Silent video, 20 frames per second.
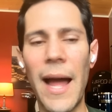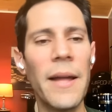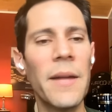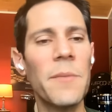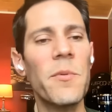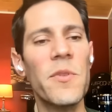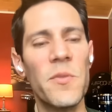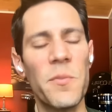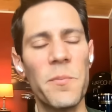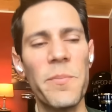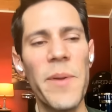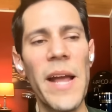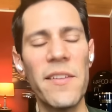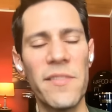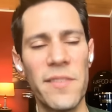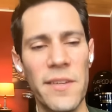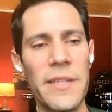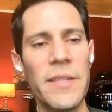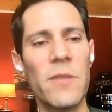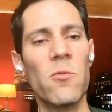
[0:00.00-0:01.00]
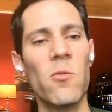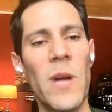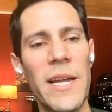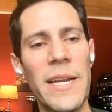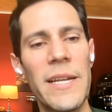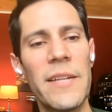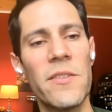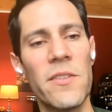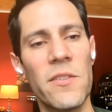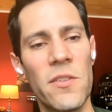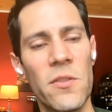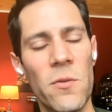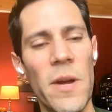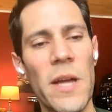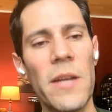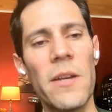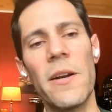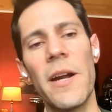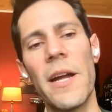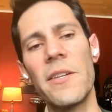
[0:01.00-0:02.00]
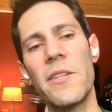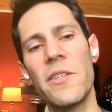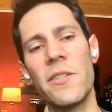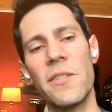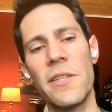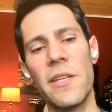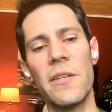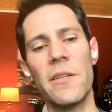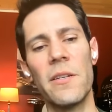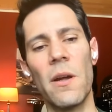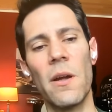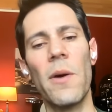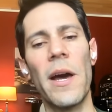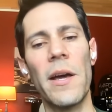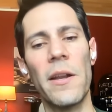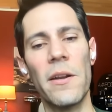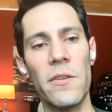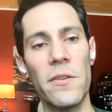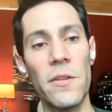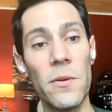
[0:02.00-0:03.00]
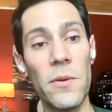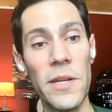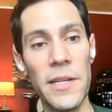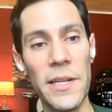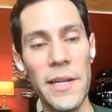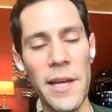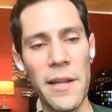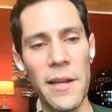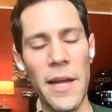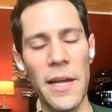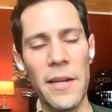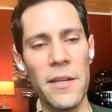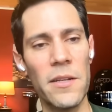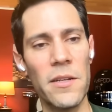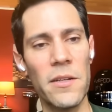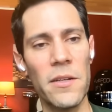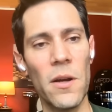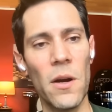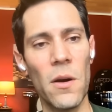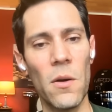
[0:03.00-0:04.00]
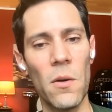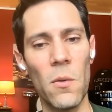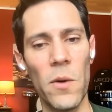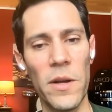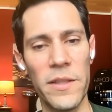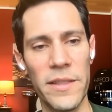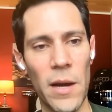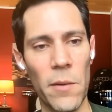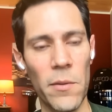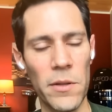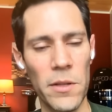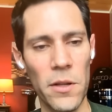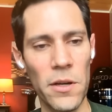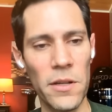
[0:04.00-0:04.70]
I was basically ready to surrender. I just didn't know how to do it yet. I didn't know what that